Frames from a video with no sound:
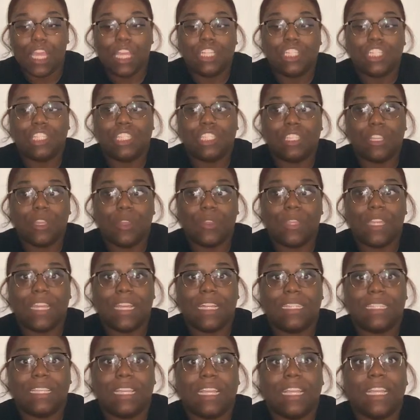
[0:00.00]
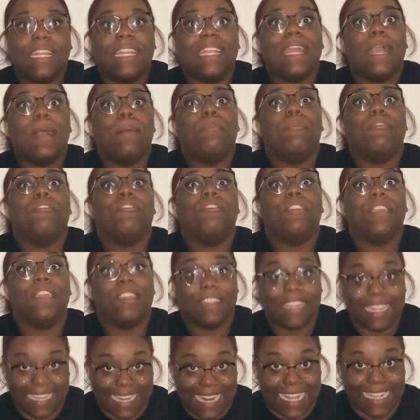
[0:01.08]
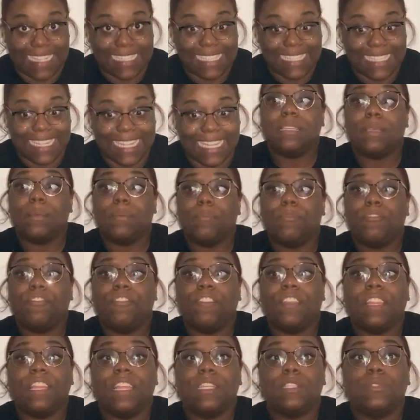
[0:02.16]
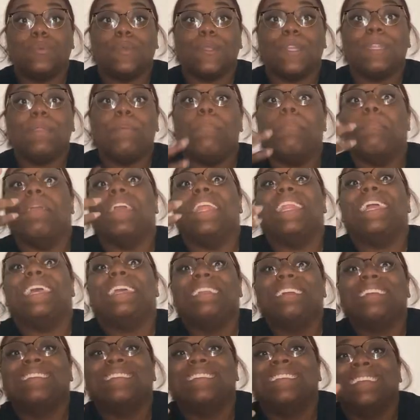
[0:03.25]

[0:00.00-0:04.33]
Just know that it's heating up very nicely and some feelings were admitted